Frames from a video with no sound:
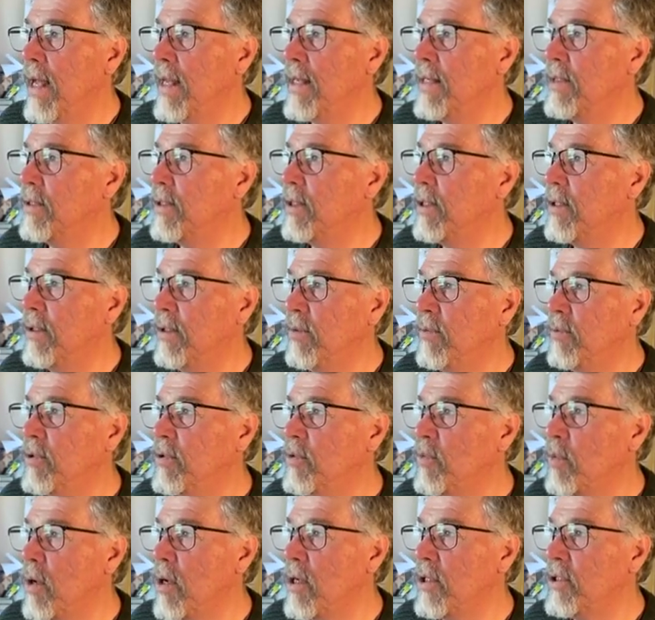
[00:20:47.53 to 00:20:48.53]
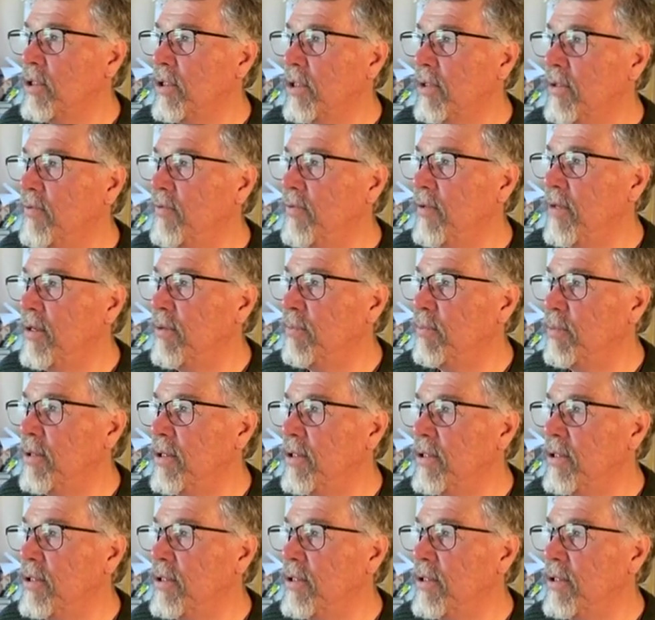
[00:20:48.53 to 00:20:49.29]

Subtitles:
And he was washing the feet of